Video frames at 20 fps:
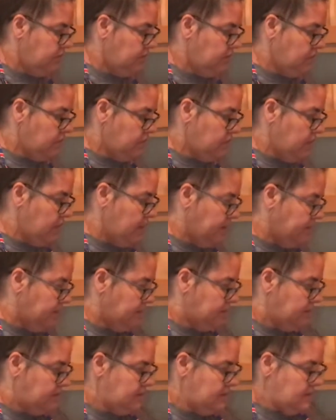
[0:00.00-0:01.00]

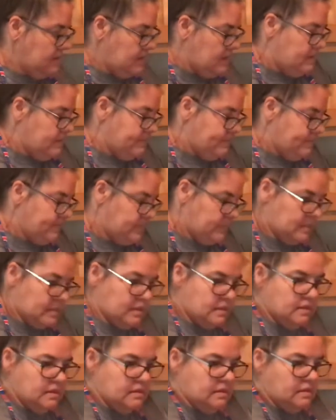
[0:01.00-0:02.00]
greased,
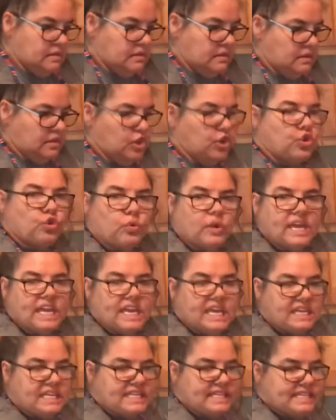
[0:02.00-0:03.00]

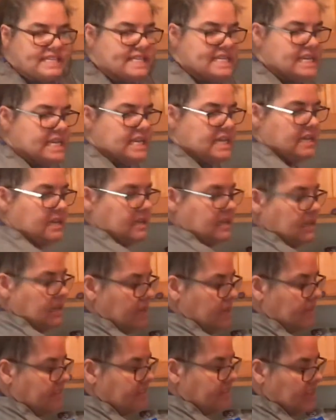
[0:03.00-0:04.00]
greased.
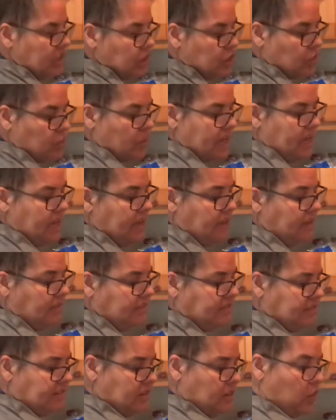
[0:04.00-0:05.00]
Is it
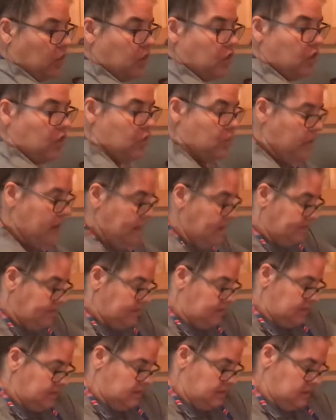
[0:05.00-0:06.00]
greased or
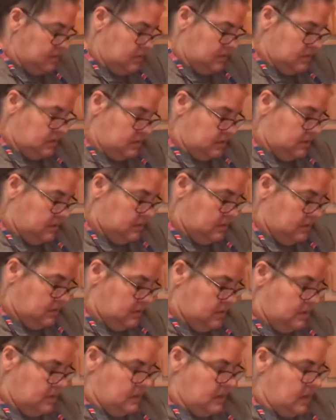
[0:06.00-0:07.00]
greased?
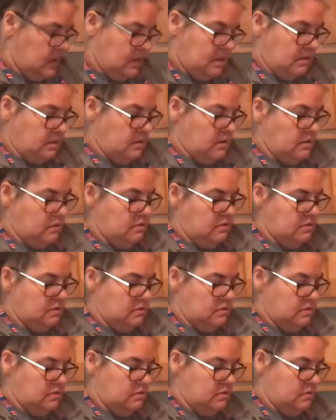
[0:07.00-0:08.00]
I don't know.
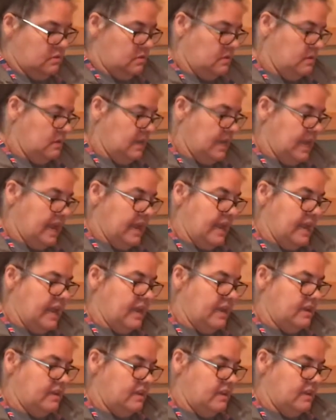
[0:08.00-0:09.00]
Kind of like
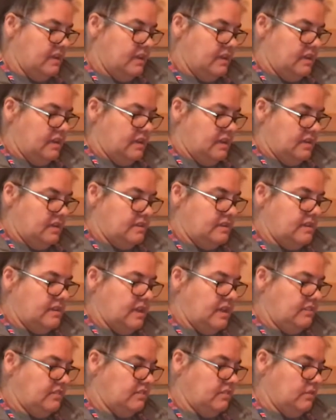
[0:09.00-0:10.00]

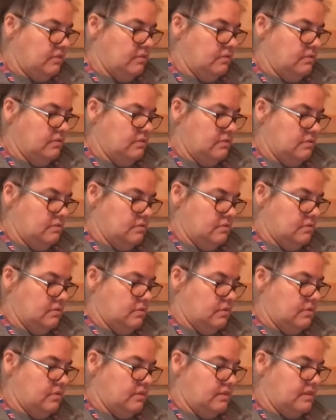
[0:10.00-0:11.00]
diesel
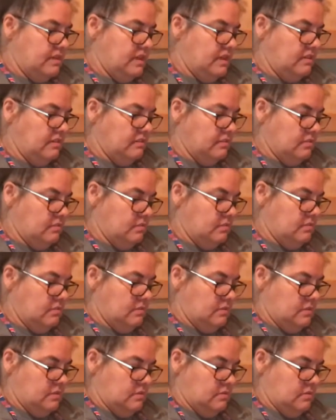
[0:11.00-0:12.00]
or diesel.
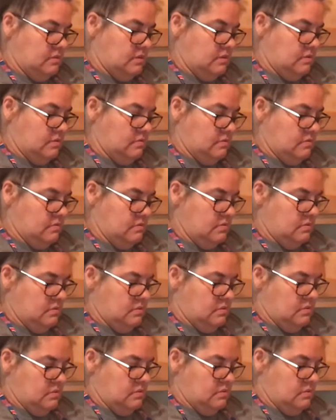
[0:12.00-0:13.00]
I don't know.
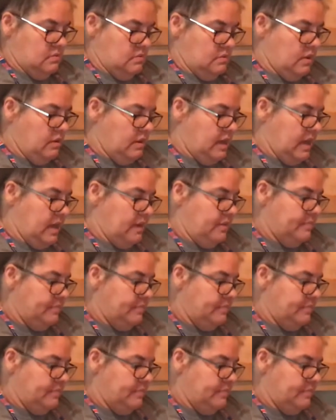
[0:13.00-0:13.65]
Okay,